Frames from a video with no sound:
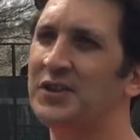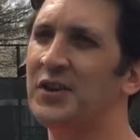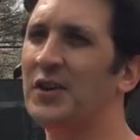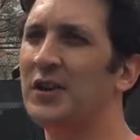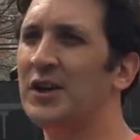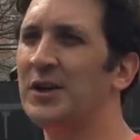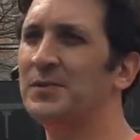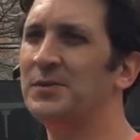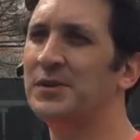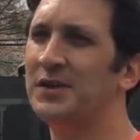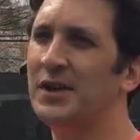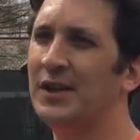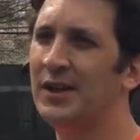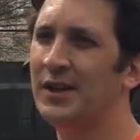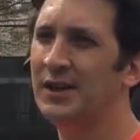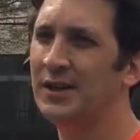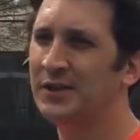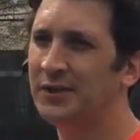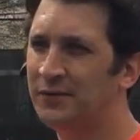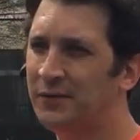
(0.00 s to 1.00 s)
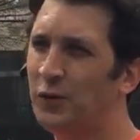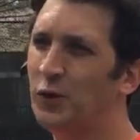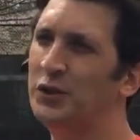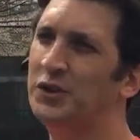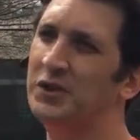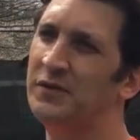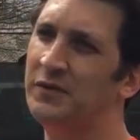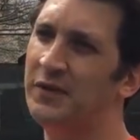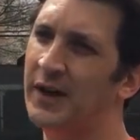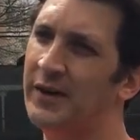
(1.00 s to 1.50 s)
startups to
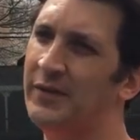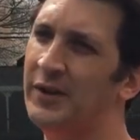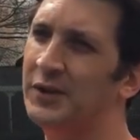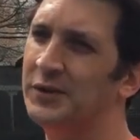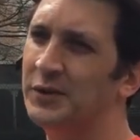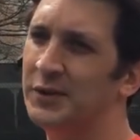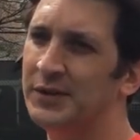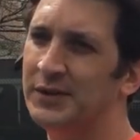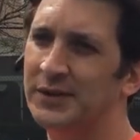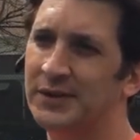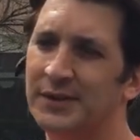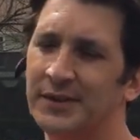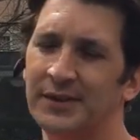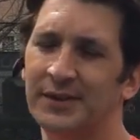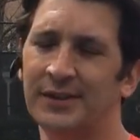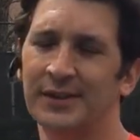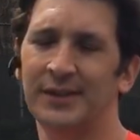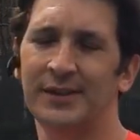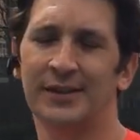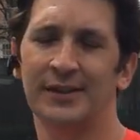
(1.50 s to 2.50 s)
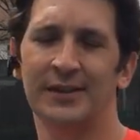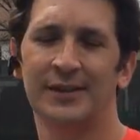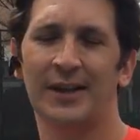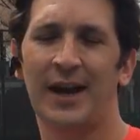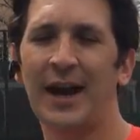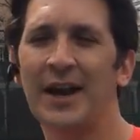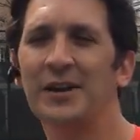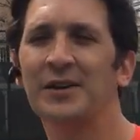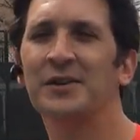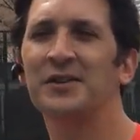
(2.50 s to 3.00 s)
Fortune 500s.
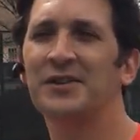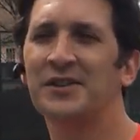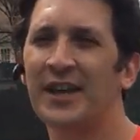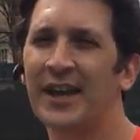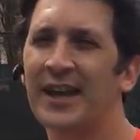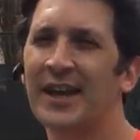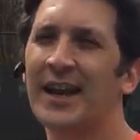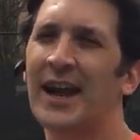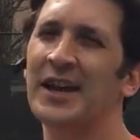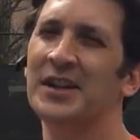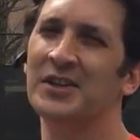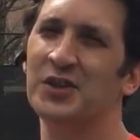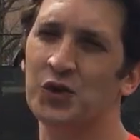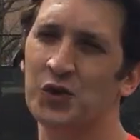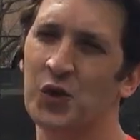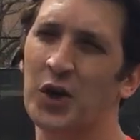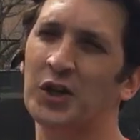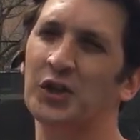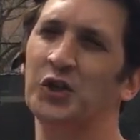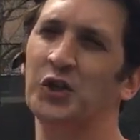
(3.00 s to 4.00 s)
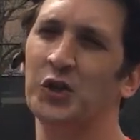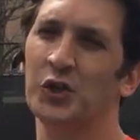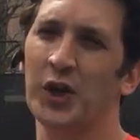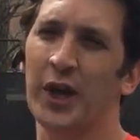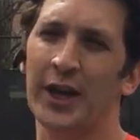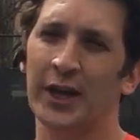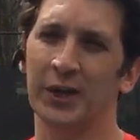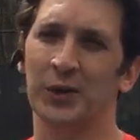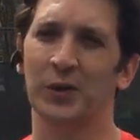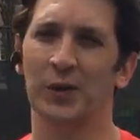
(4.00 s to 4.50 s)
I understand how to structure
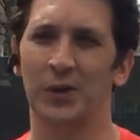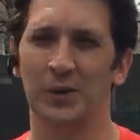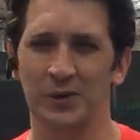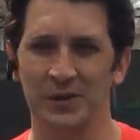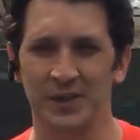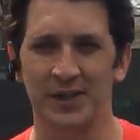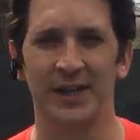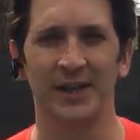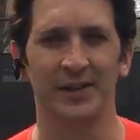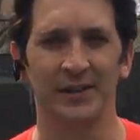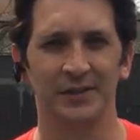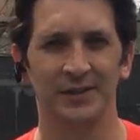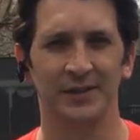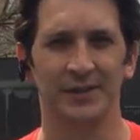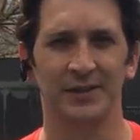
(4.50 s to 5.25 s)
and grow sales.